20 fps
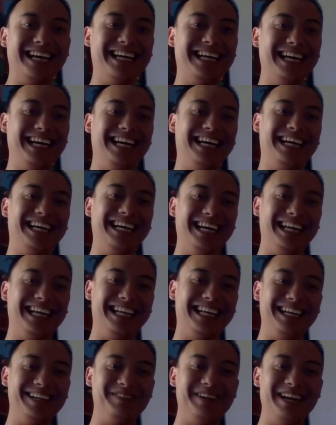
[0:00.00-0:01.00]

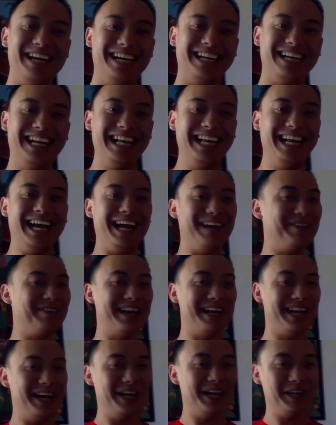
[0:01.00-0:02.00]
I
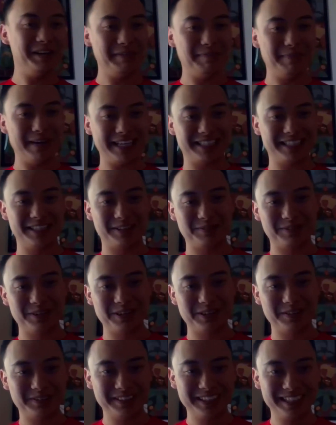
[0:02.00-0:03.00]
ran all the way back to the
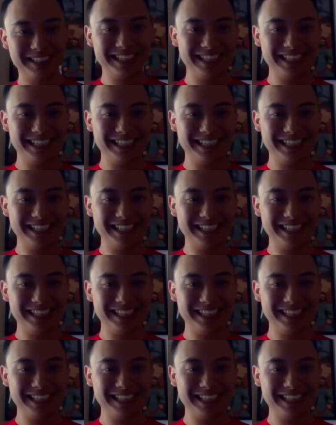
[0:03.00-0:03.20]
room.